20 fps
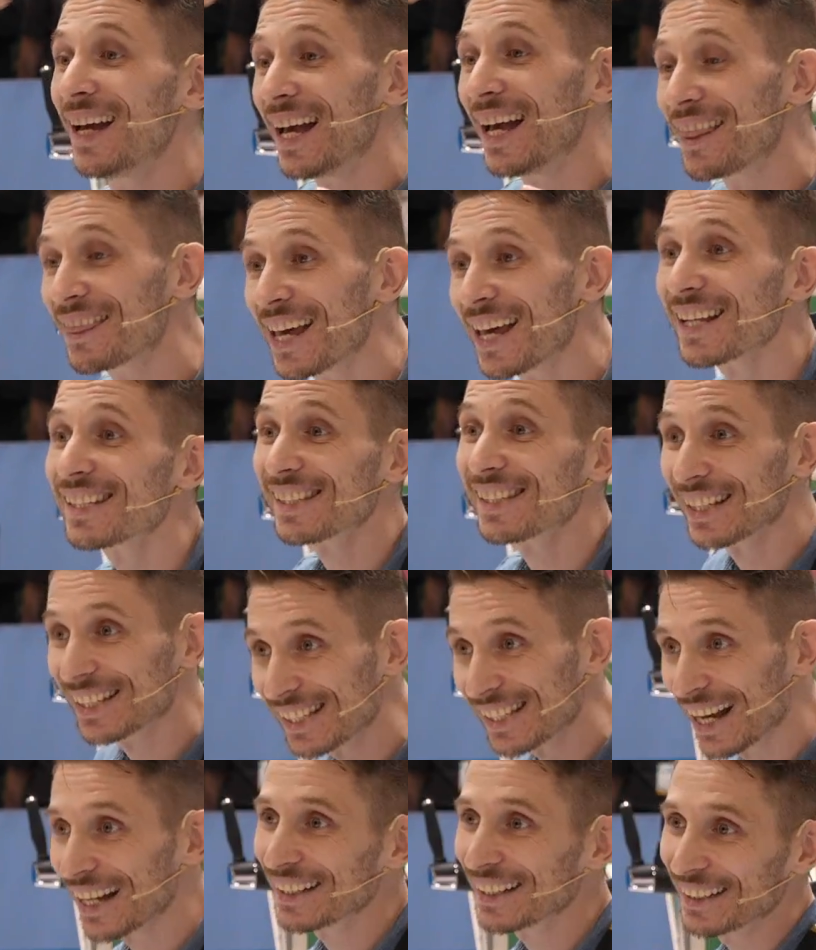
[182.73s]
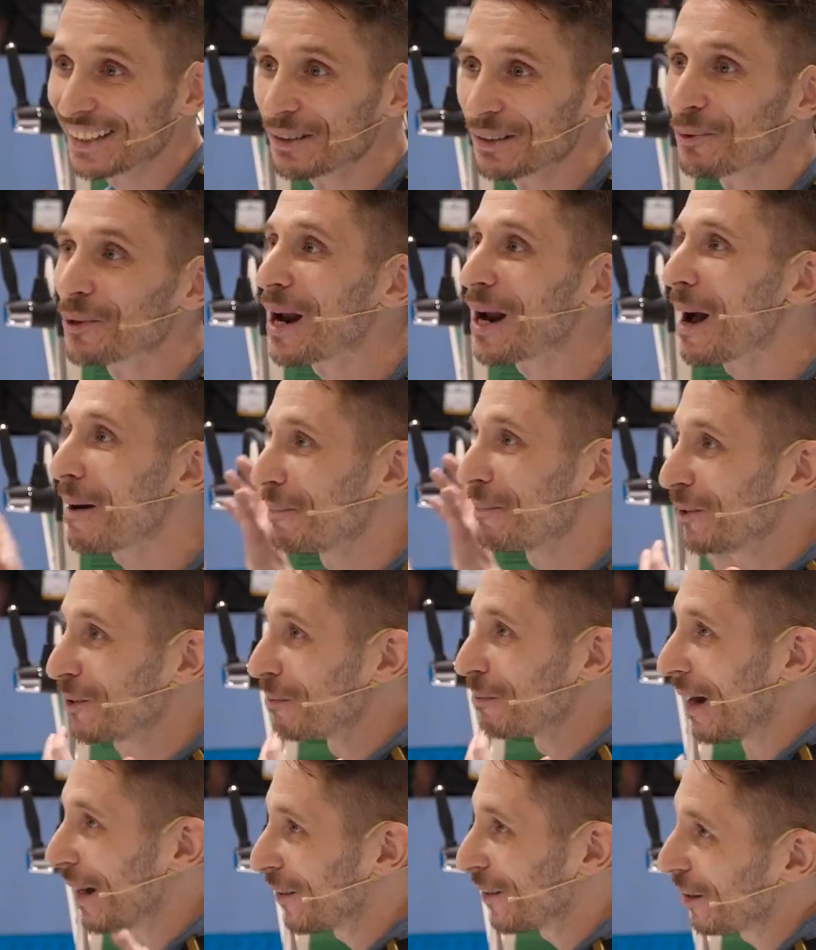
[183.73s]
And that's exactly what happened to
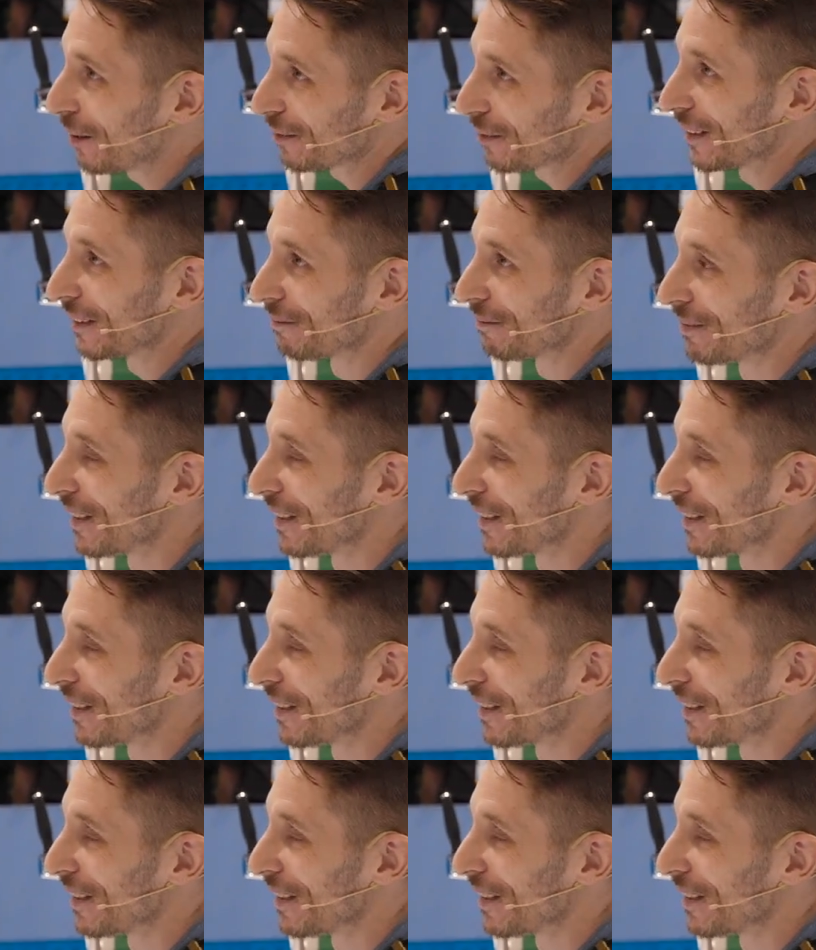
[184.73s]
my coffee.